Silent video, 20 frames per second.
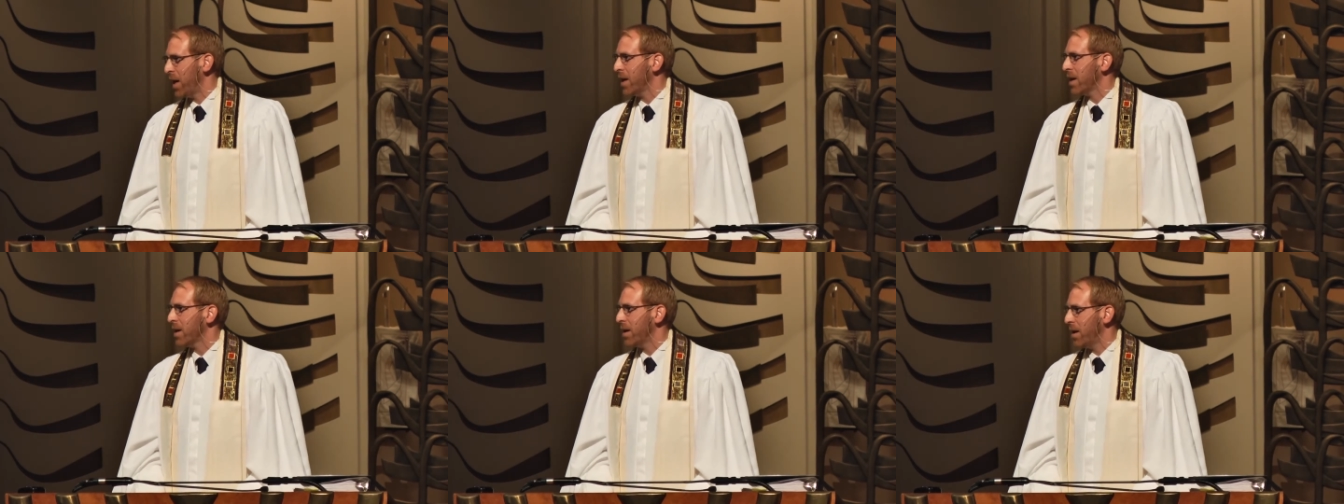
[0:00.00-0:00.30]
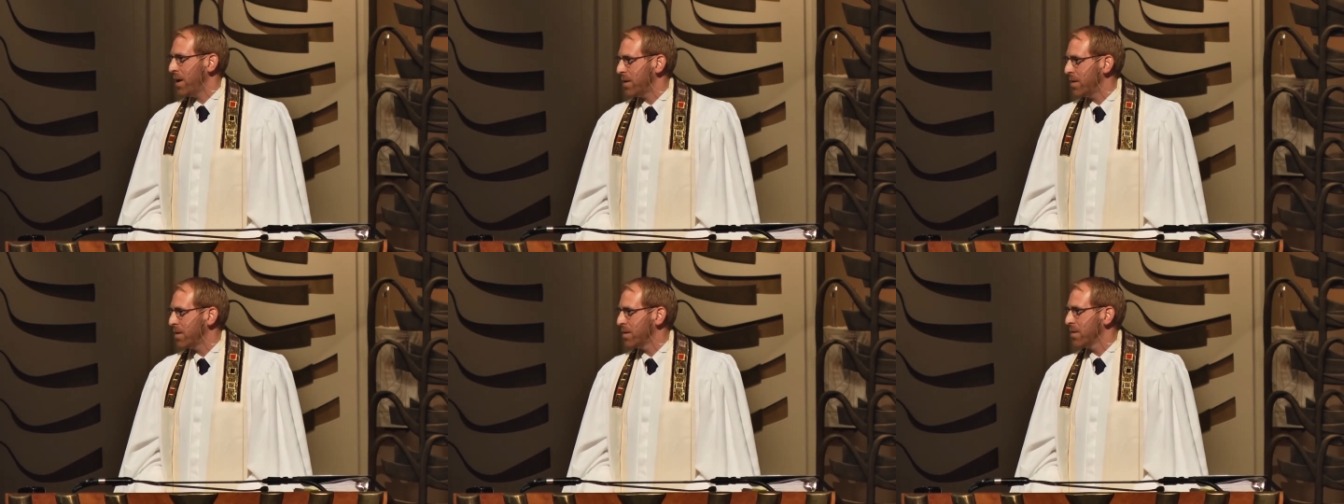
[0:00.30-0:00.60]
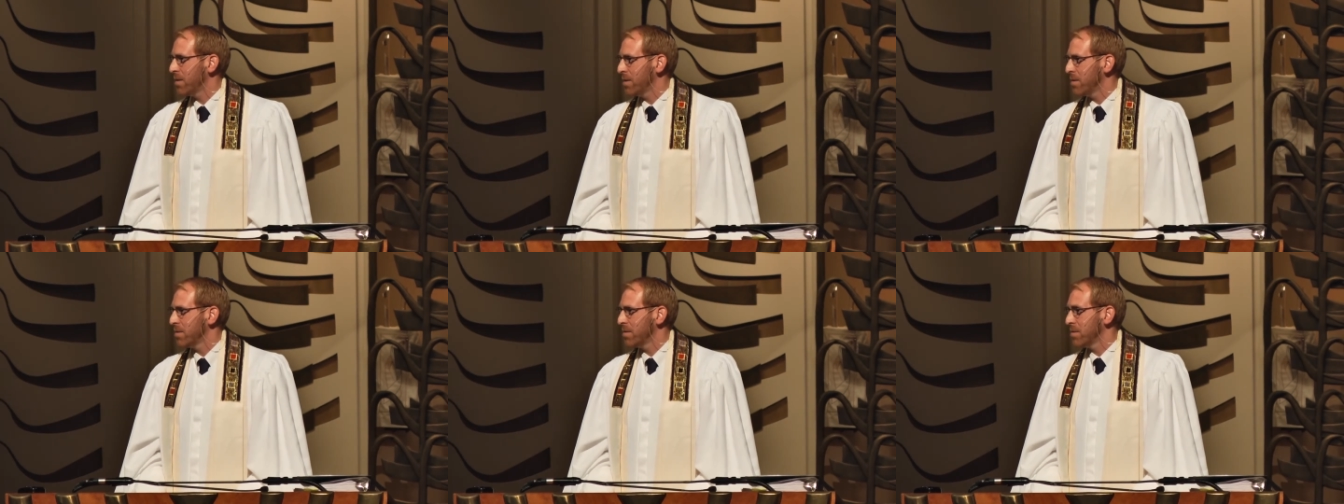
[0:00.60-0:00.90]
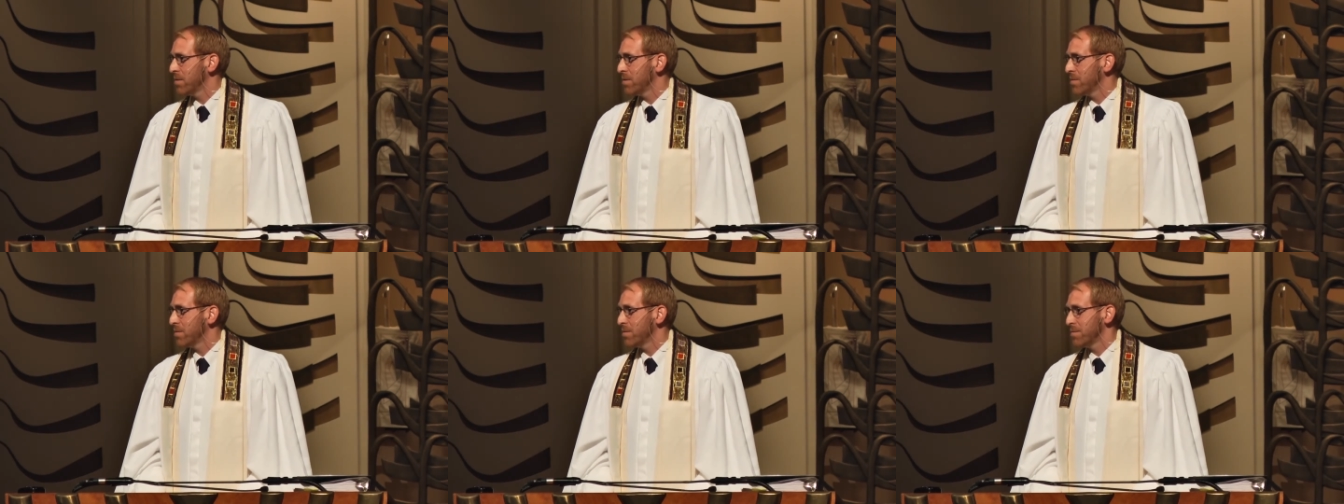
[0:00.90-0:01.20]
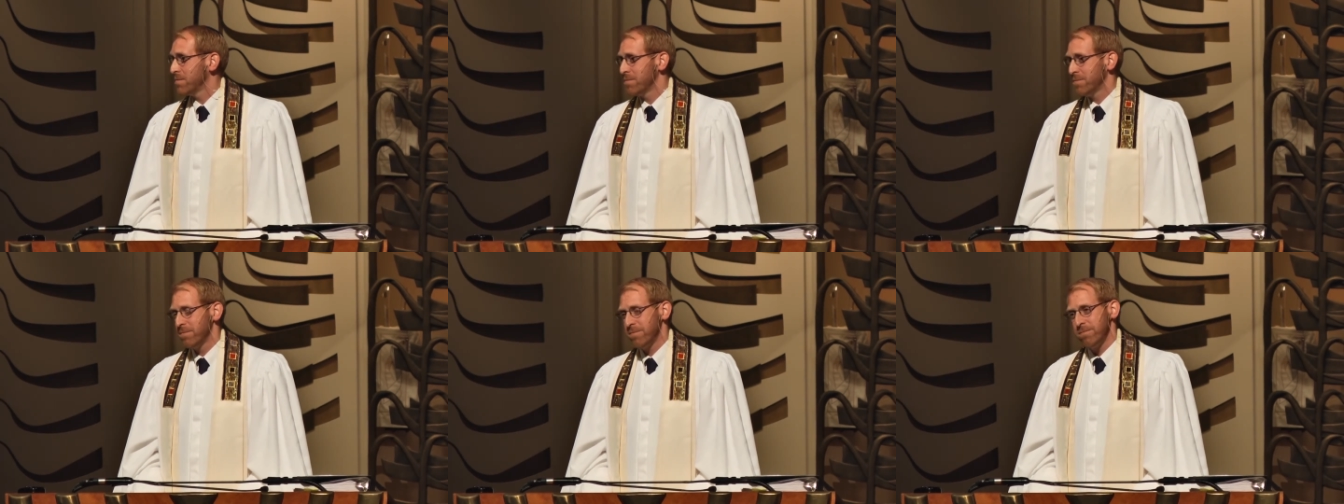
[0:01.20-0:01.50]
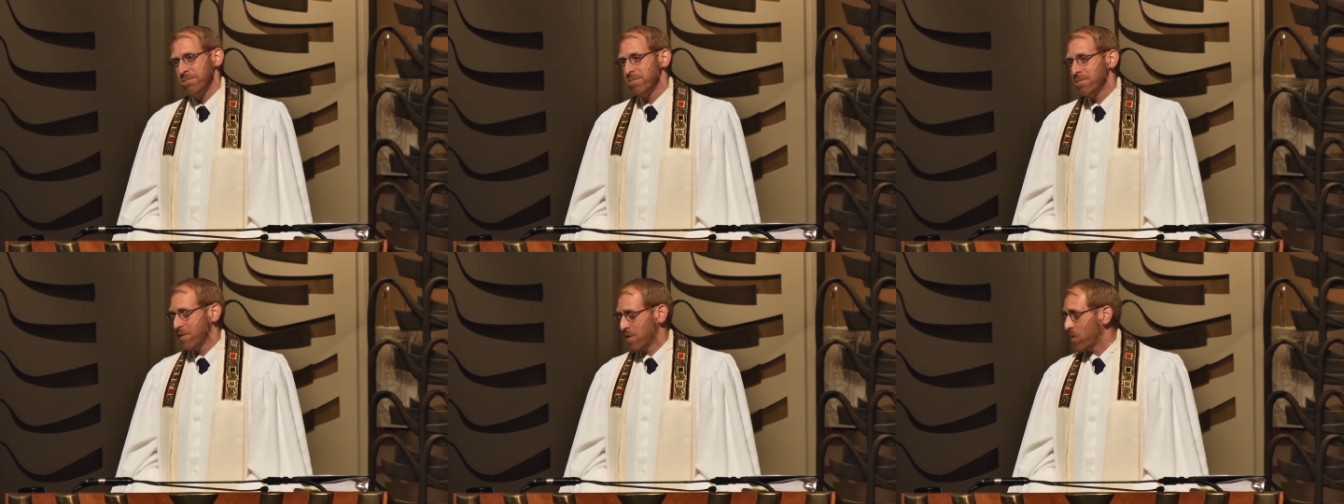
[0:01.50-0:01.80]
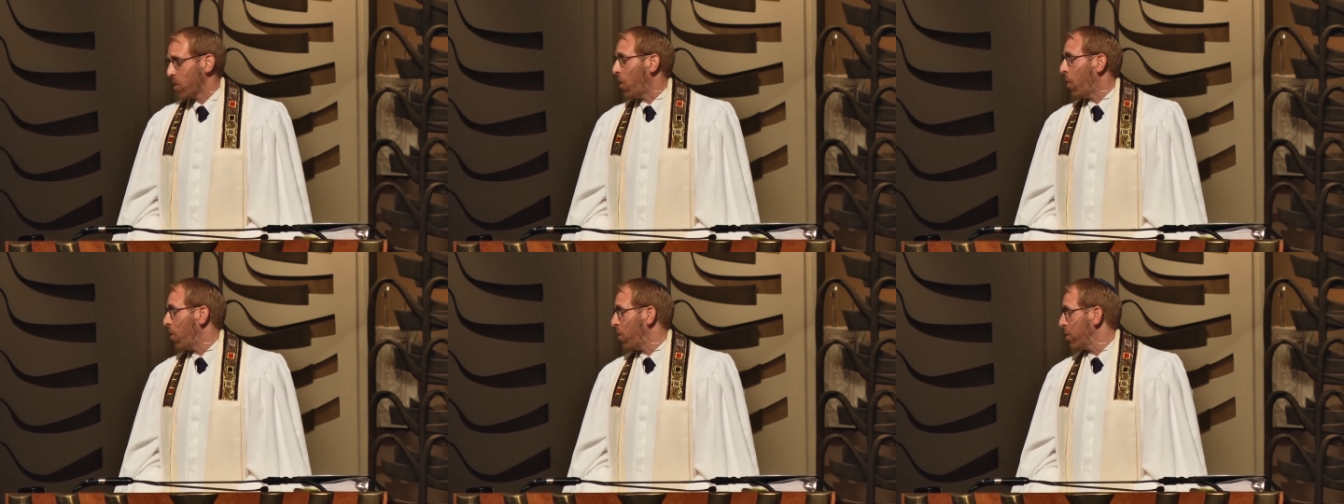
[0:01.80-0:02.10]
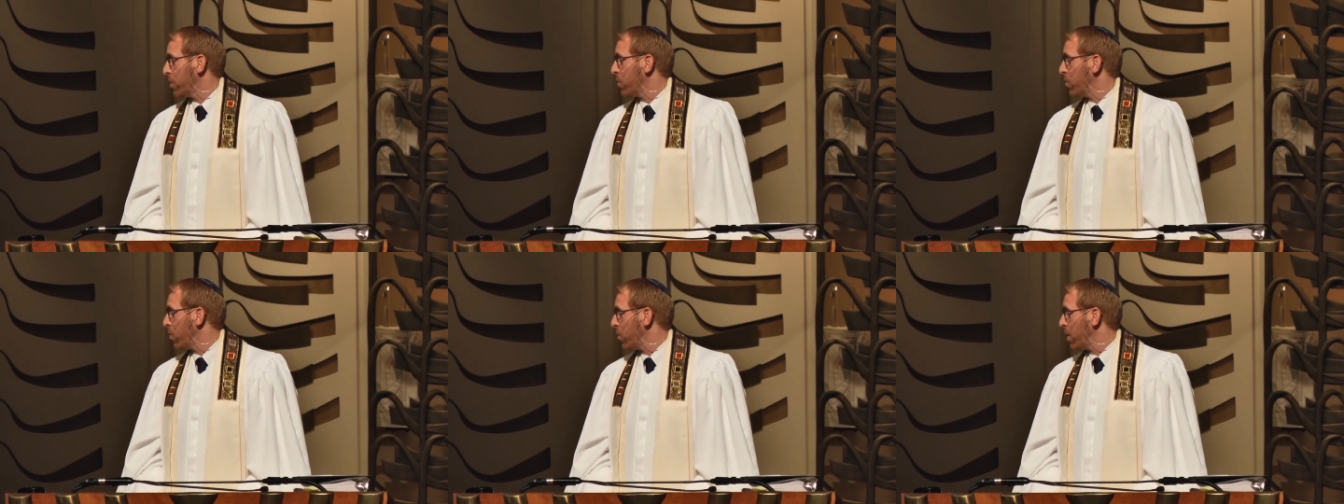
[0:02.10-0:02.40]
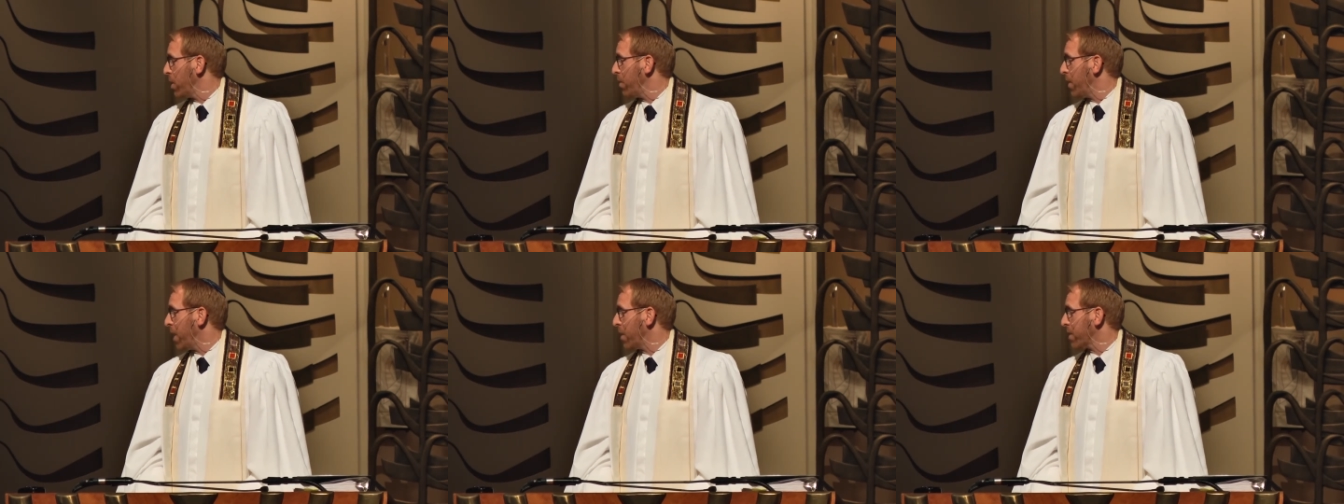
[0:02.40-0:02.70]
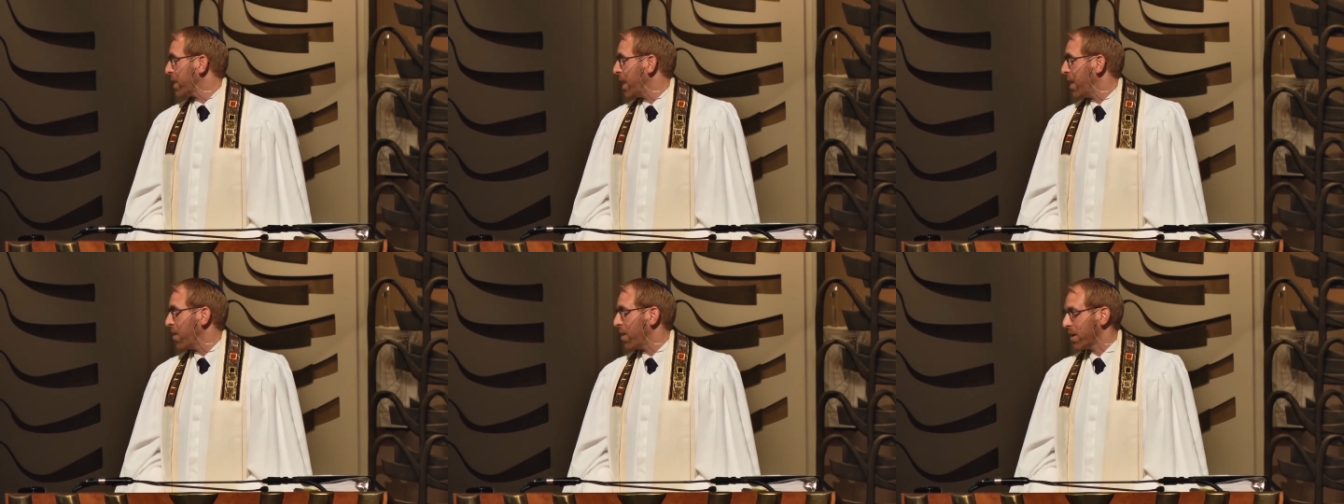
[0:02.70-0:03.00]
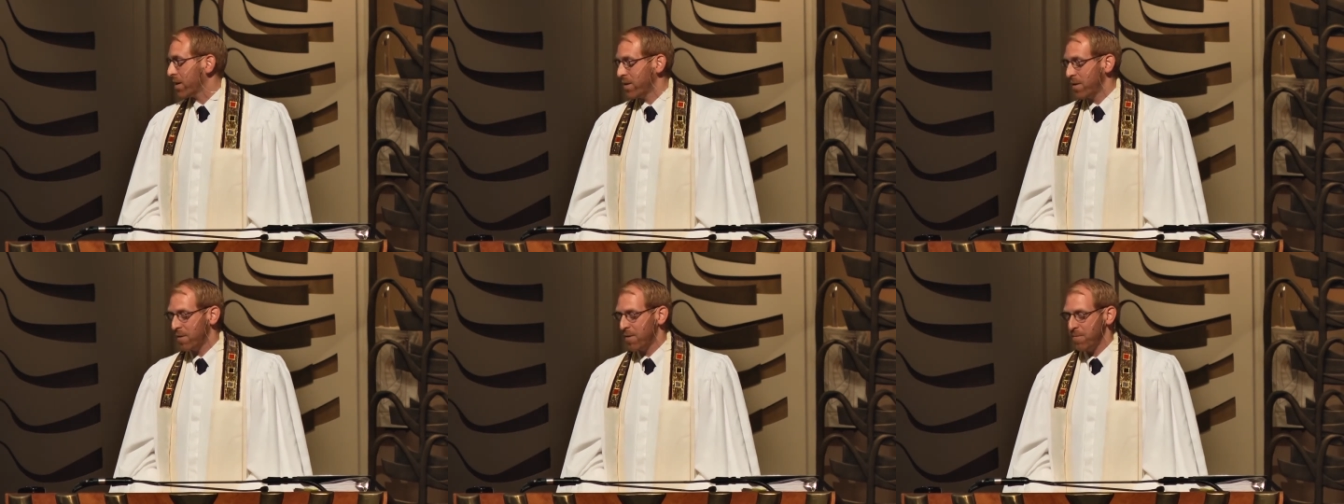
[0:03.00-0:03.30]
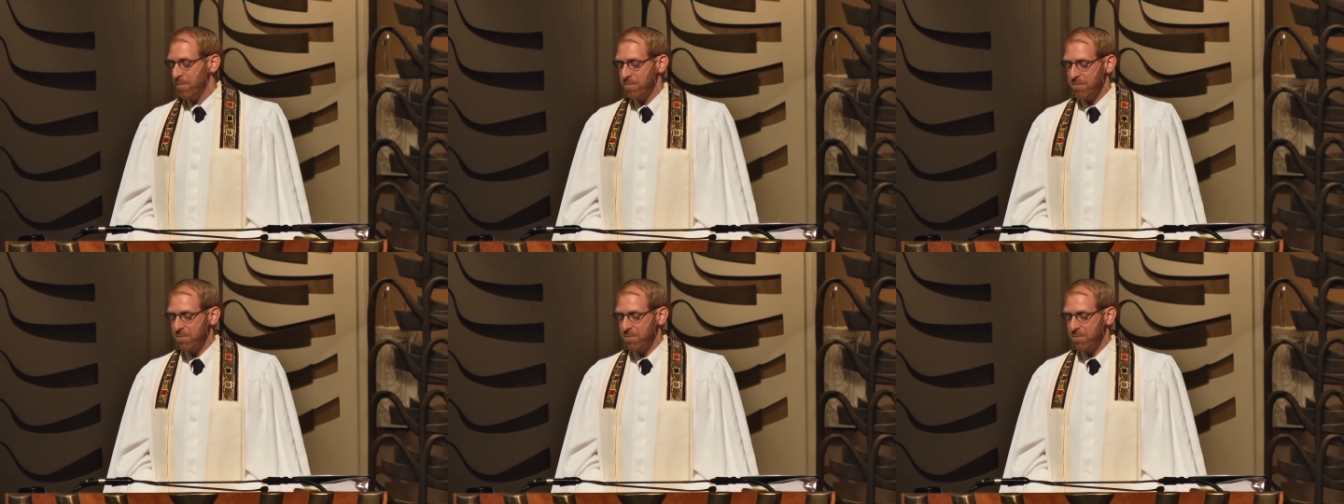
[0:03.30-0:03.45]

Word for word: pay cut, it's hard to worry about character